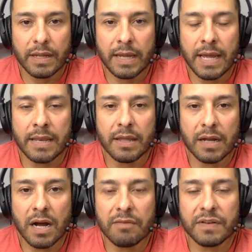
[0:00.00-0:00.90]
and the
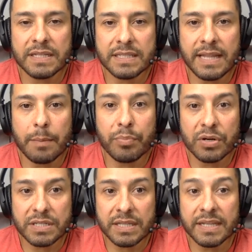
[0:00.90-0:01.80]
confidence in that
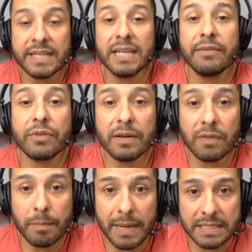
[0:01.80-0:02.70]
person, the delivery of
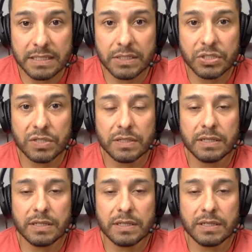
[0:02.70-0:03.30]
the message.